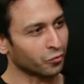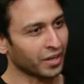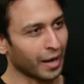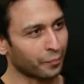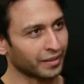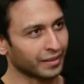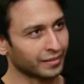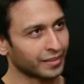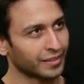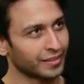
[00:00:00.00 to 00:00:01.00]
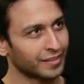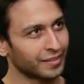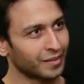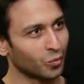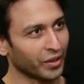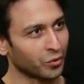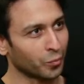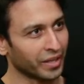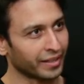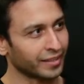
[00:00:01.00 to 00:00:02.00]
happen when you
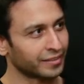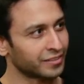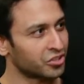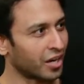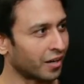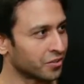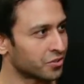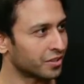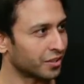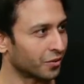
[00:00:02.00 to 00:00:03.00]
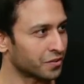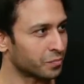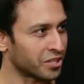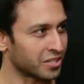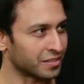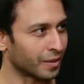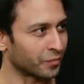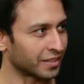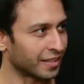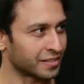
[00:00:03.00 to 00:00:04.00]
make it charged, especially
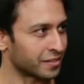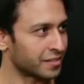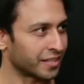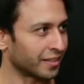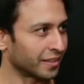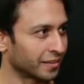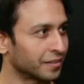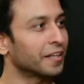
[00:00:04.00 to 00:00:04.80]
something that's just sitting there.